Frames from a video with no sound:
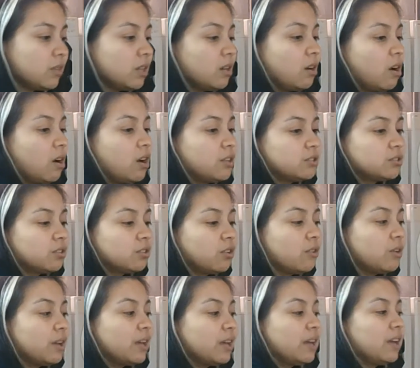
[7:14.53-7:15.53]

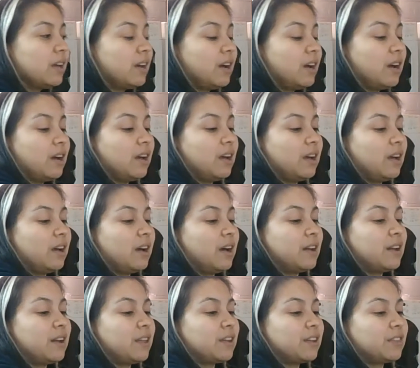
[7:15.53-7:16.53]
Also,
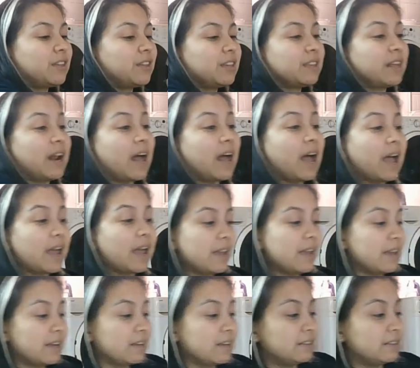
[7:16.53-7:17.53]
another thing that I
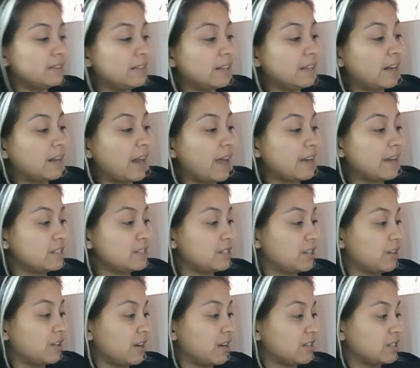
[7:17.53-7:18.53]
did last
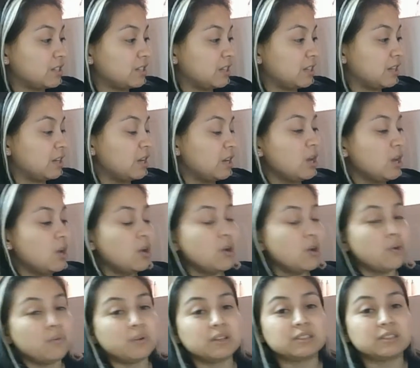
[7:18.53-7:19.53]
year actually
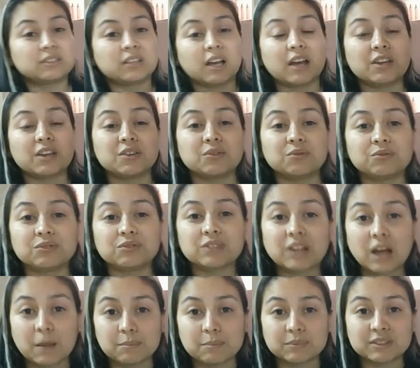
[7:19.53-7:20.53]
was I used
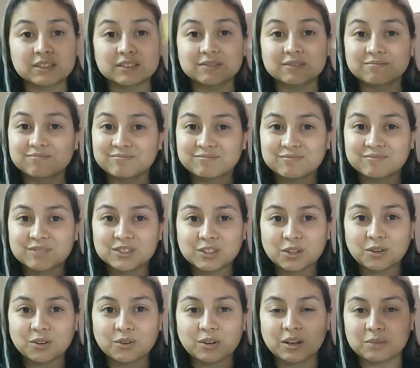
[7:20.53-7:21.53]
cups.
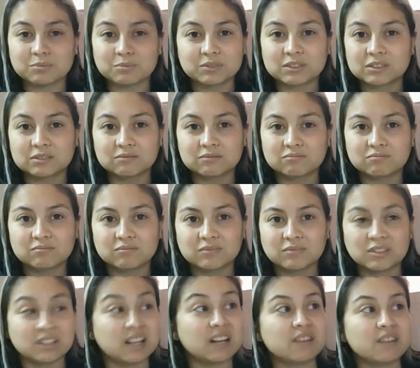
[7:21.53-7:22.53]
Solo cups.
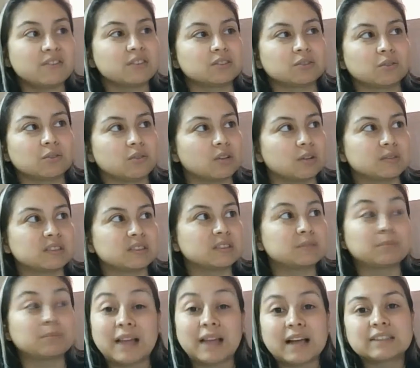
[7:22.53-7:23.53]
Or not even solo cups,
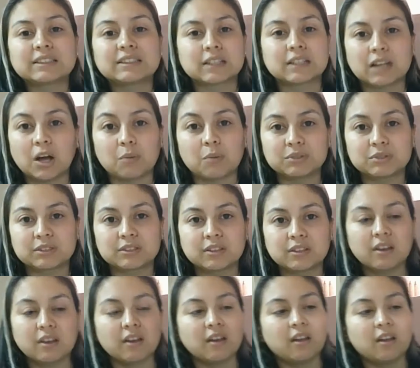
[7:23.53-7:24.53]
just plastic cups.
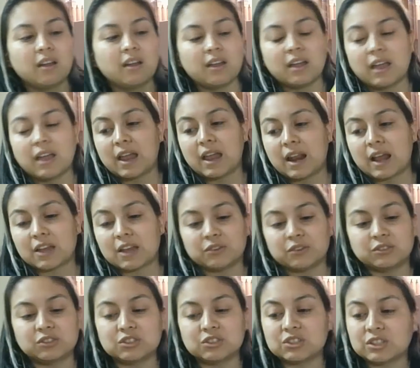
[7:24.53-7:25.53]
And I
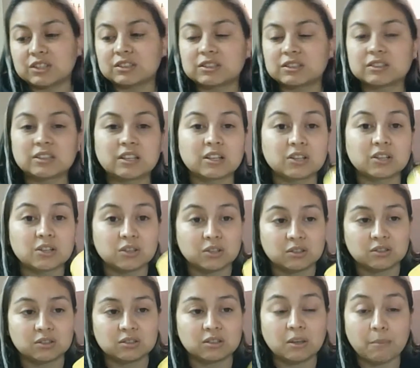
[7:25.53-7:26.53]
used to just,
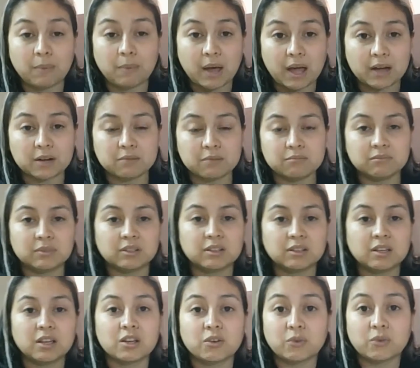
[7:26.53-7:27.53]
the bottom,
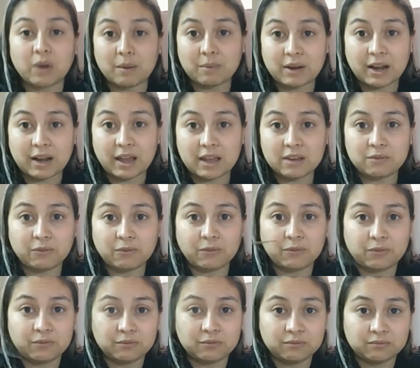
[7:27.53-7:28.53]
grab a
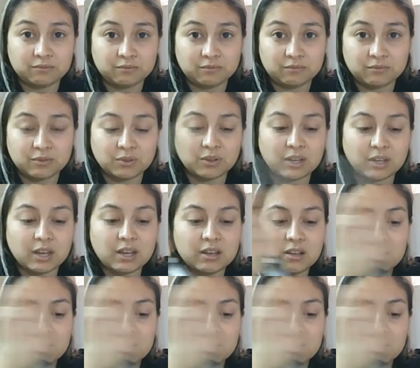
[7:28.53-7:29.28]
knife, okay,